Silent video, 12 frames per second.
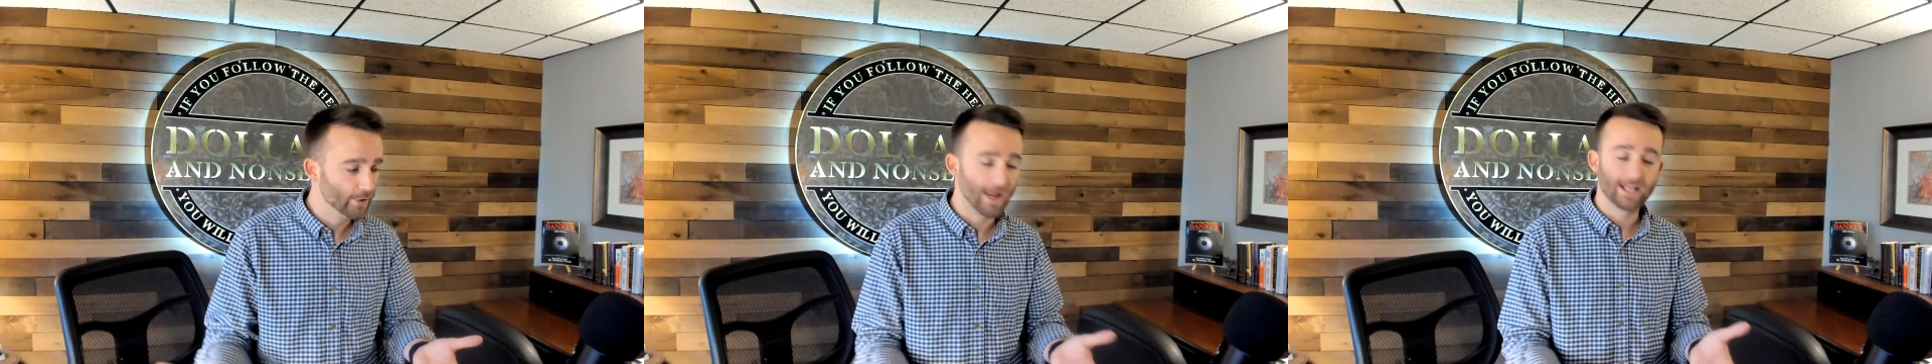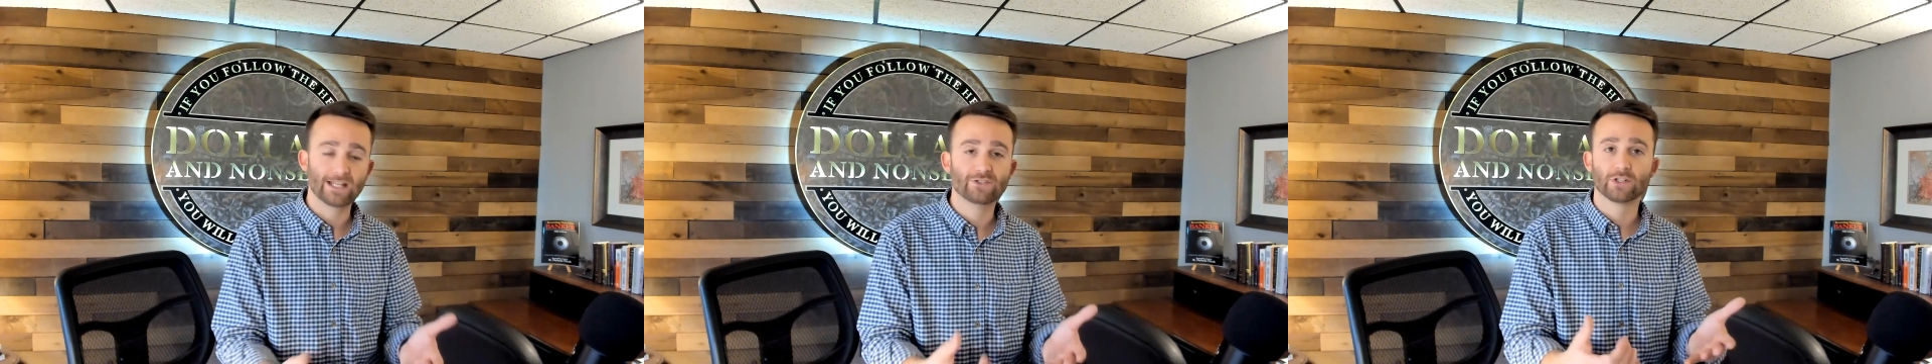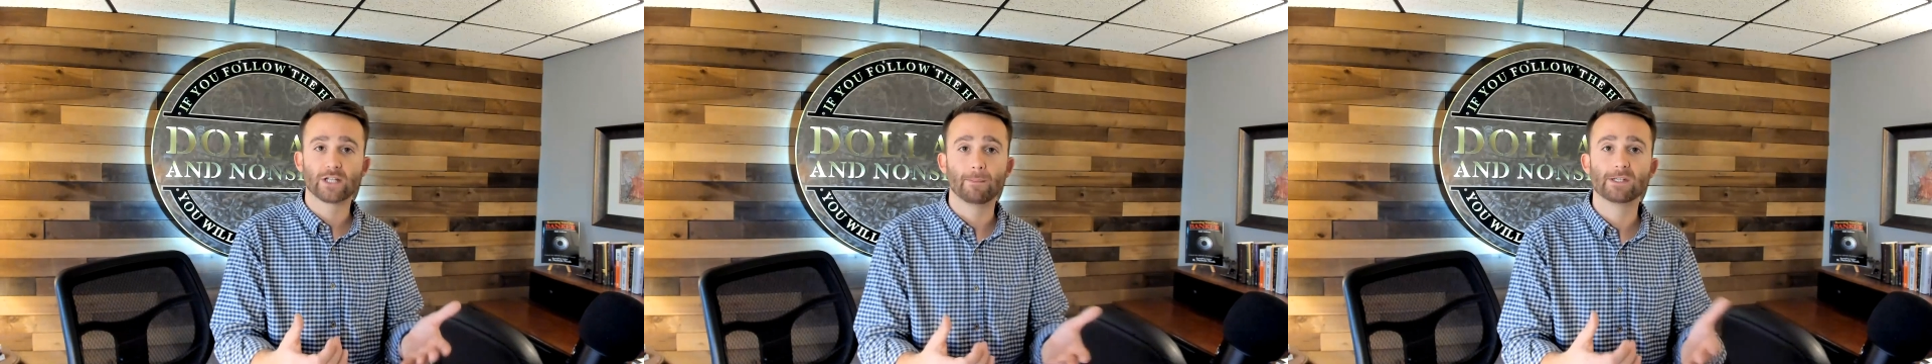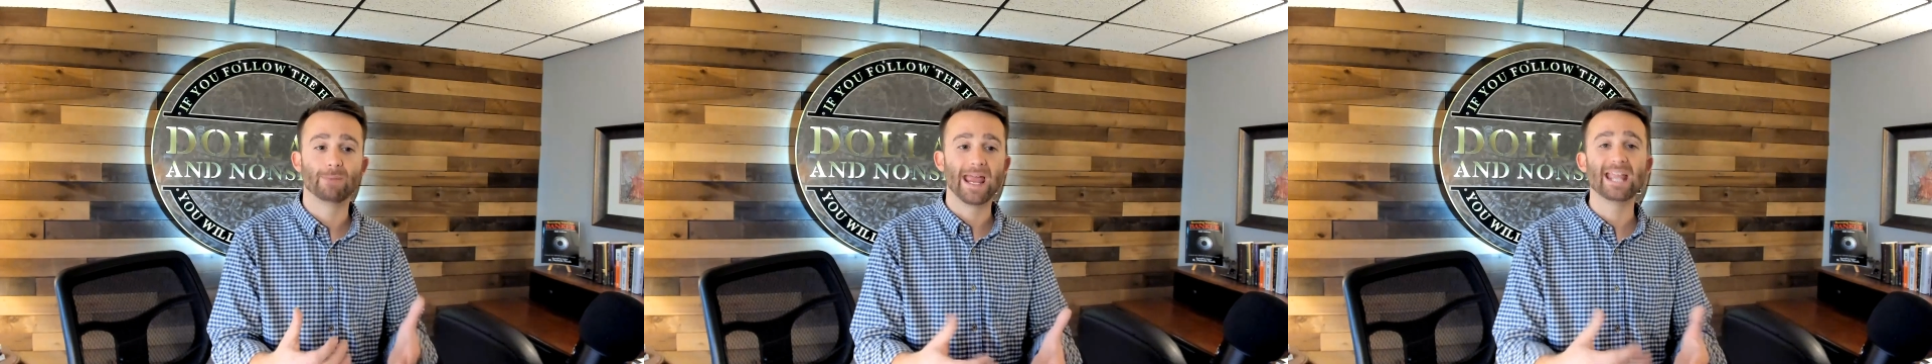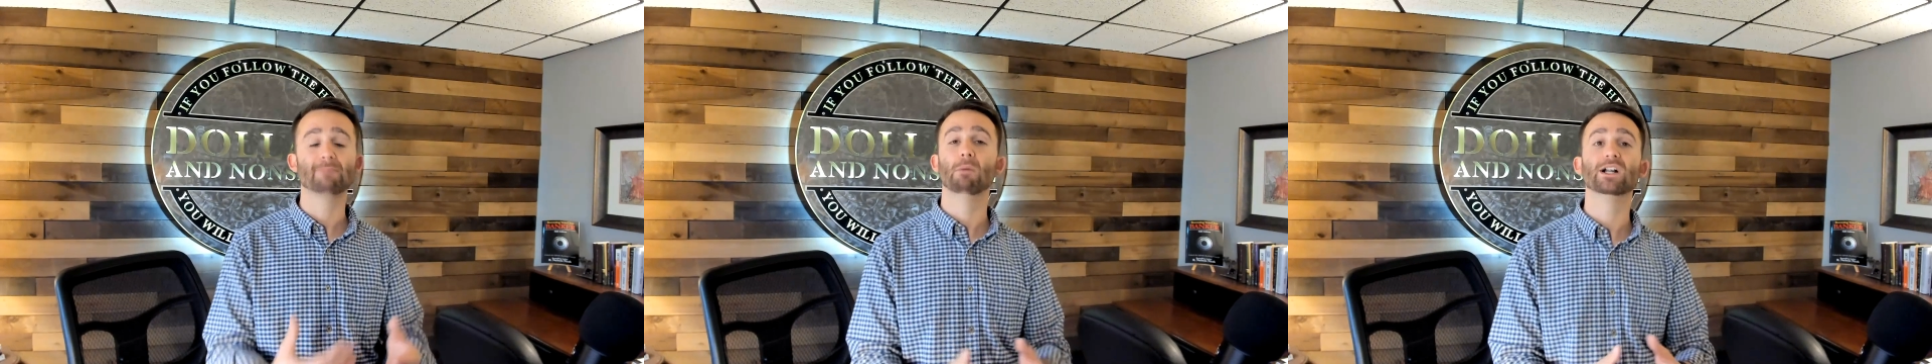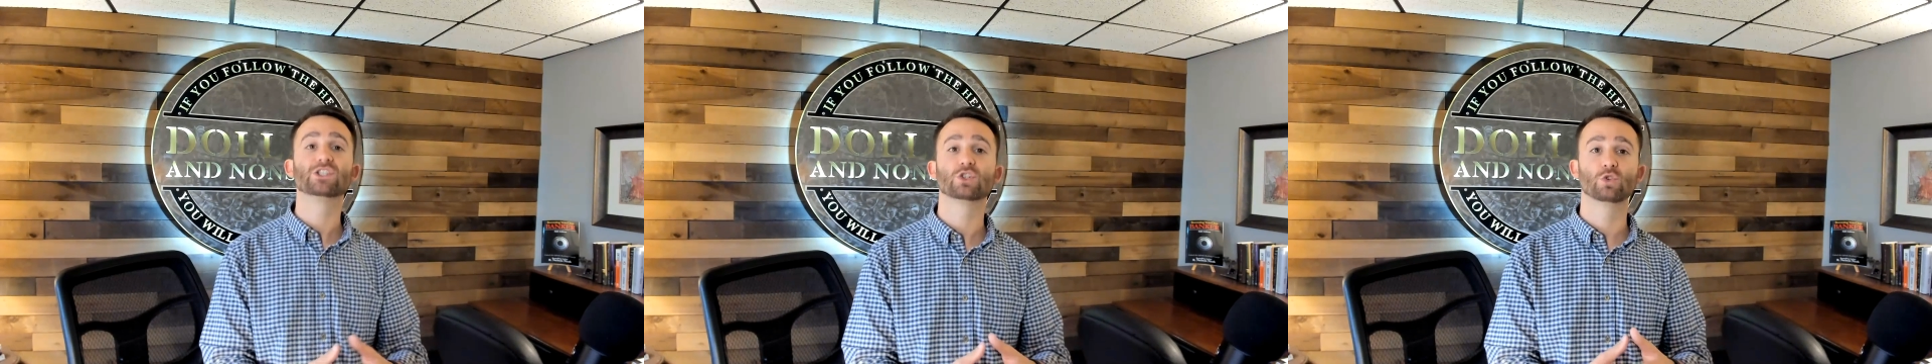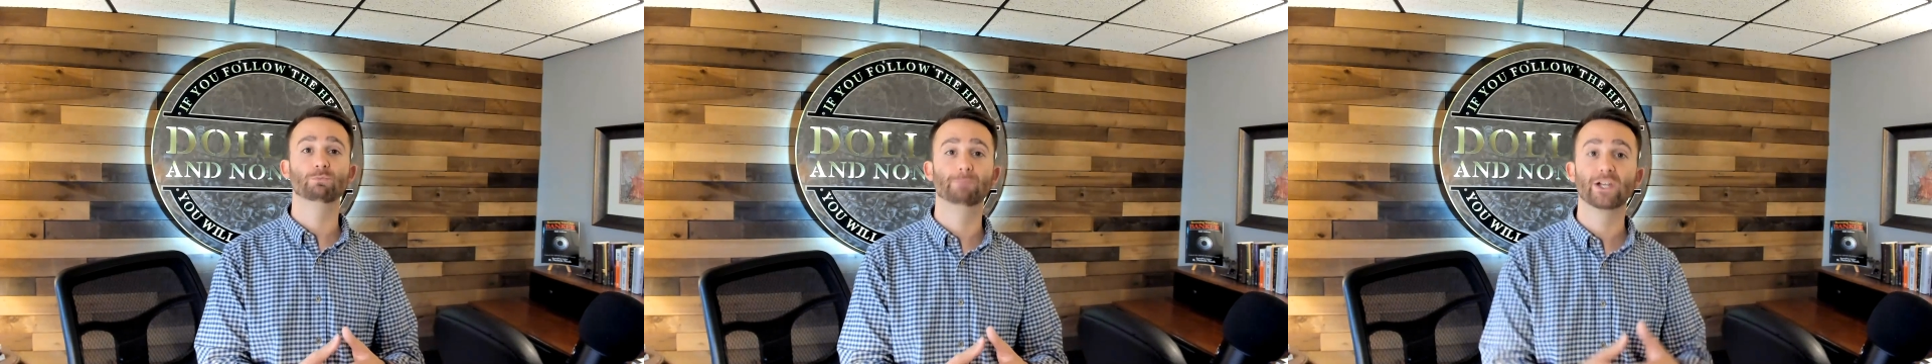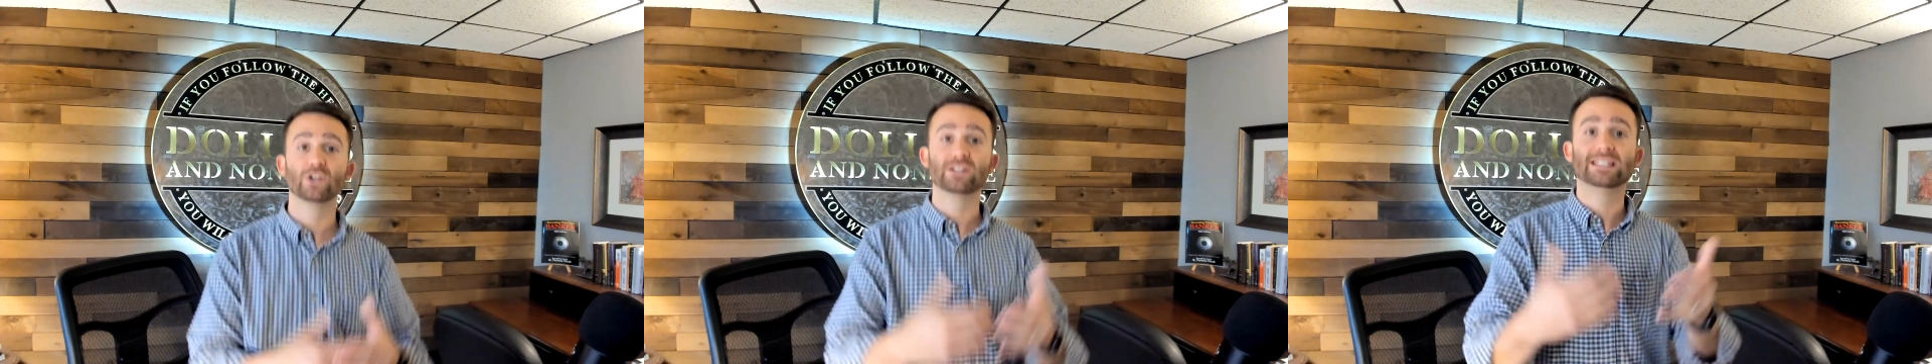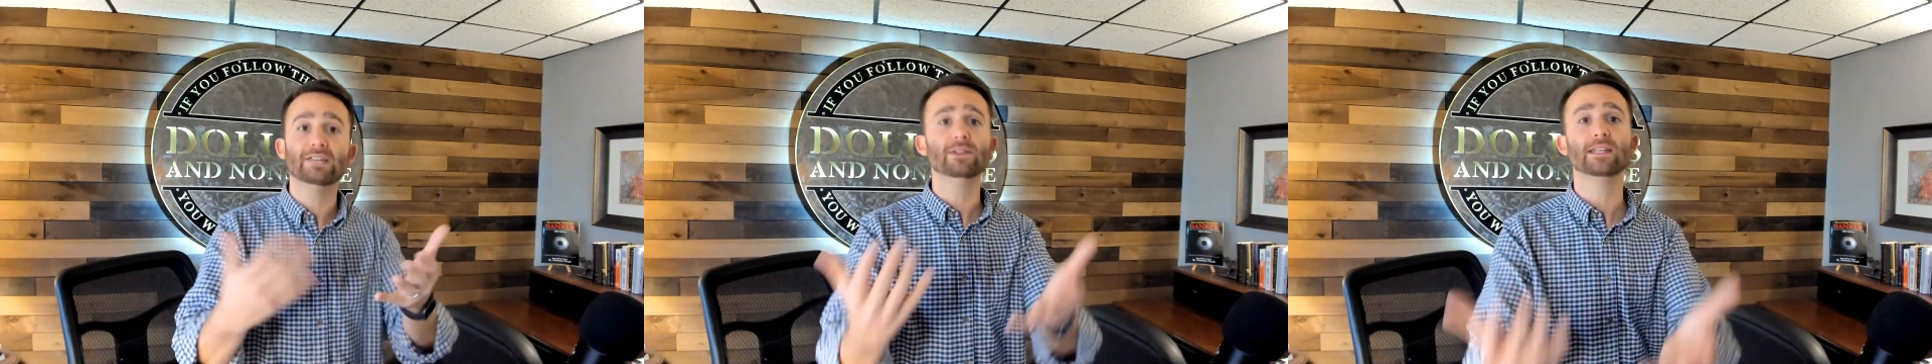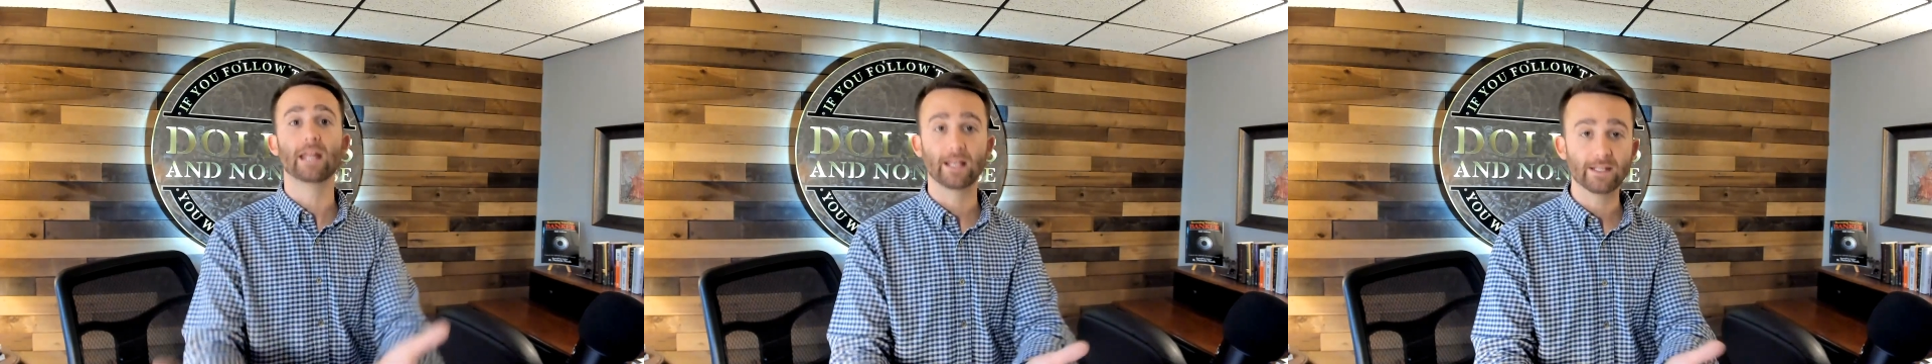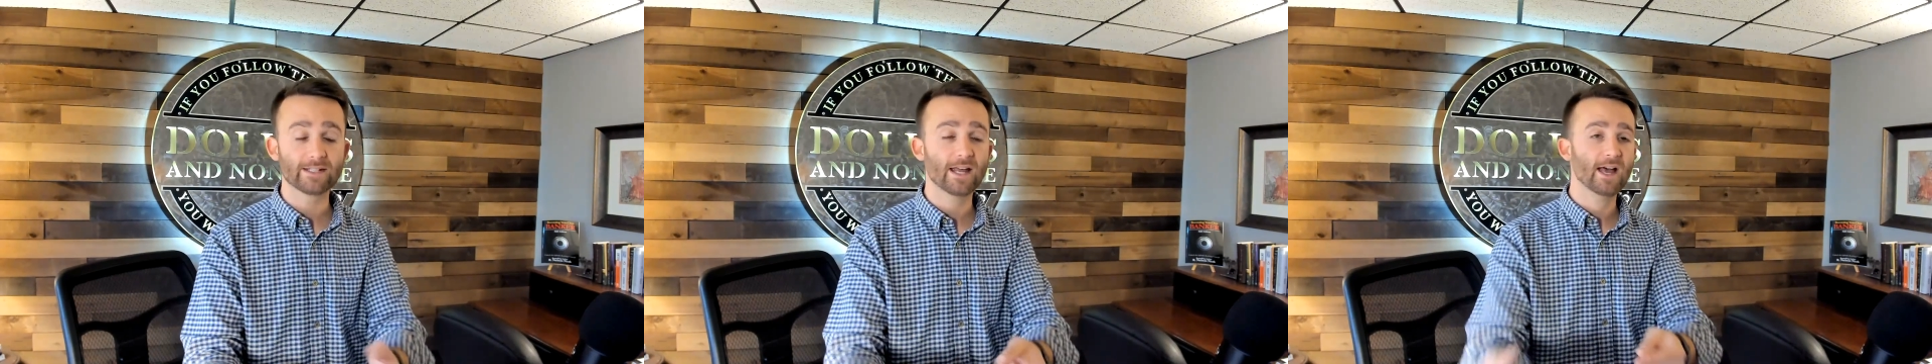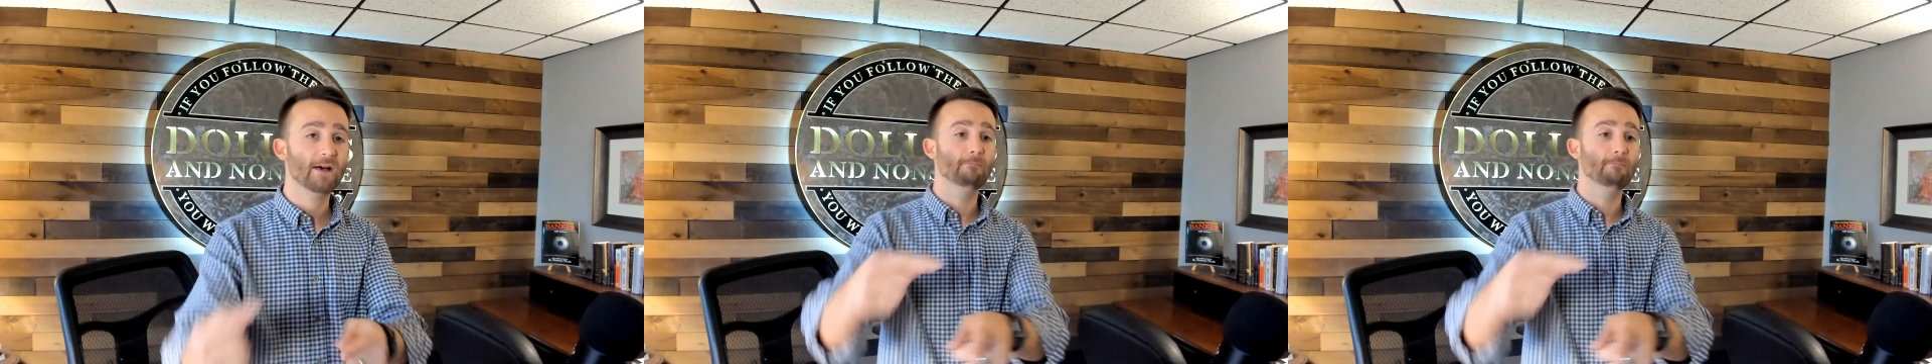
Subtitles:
you had insurance companies paying much bigger dividends